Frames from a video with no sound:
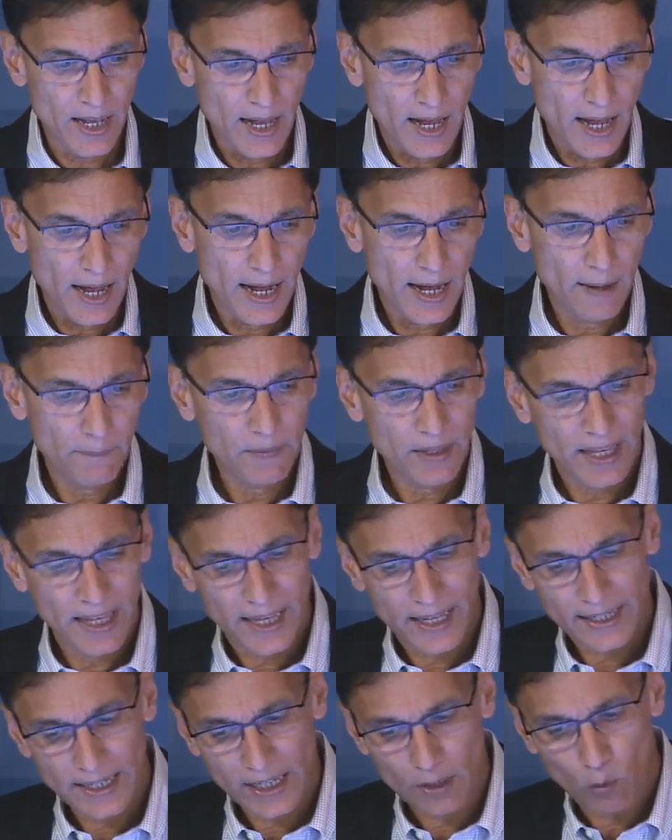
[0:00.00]
Uh,
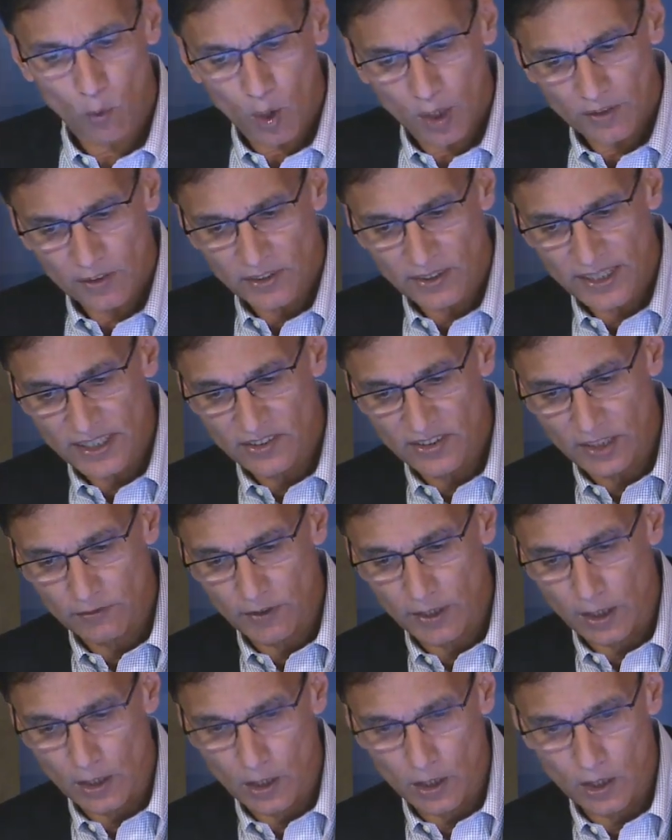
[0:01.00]
and, and one of the things that we
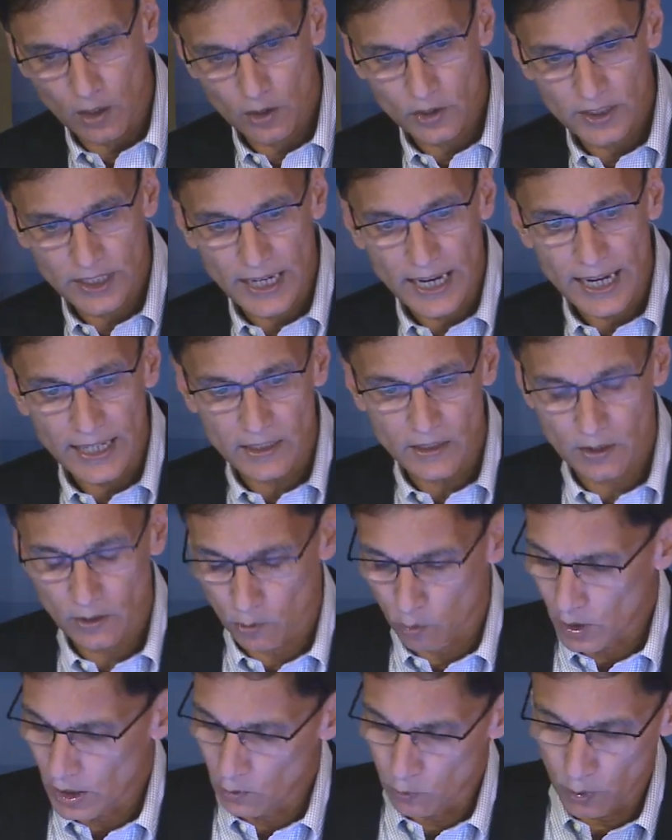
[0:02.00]
looked at
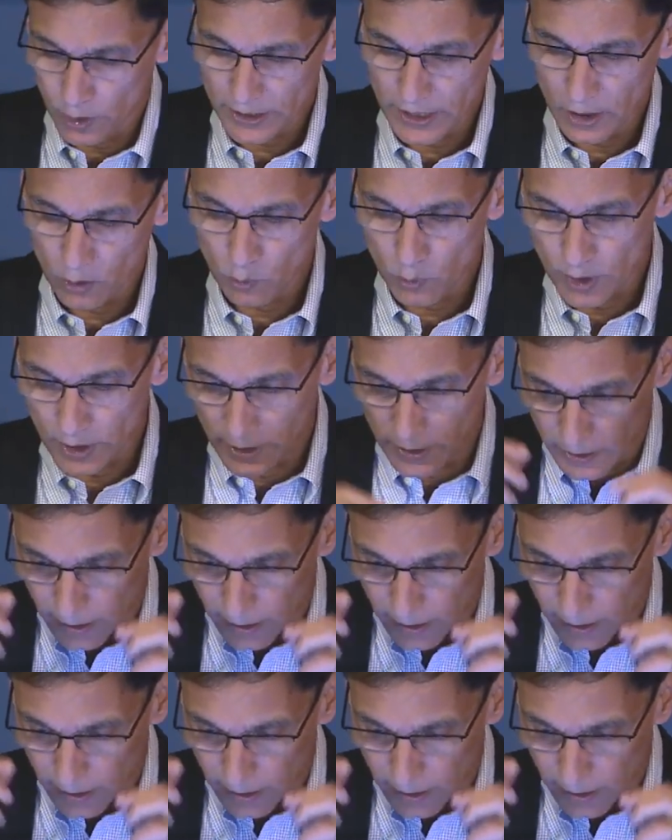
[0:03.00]
while working with,